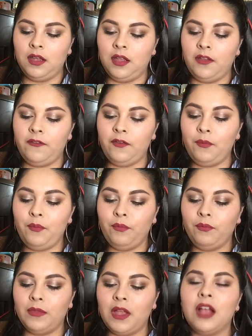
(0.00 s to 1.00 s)
they feel
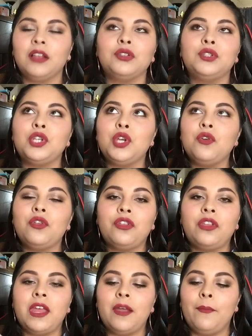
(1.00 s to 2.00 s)
not too
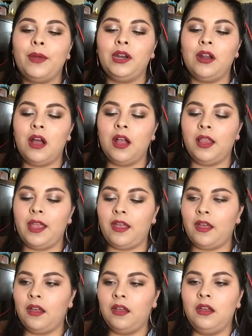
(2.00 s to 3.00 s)
thick, but not,
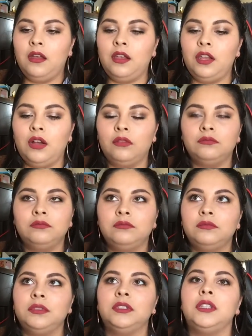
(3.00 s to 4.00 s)
like, you know,
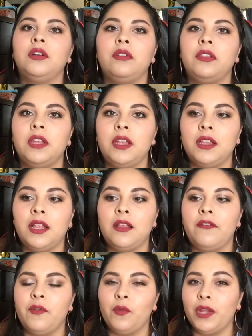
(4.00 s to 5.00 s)
so thin that they
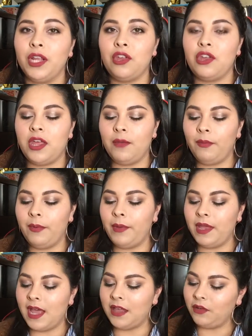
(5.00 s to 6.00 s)
feel really cheap.
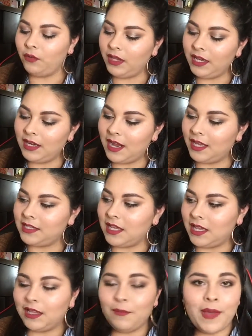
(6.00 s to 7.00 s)
But yeah, they're really nice. I like the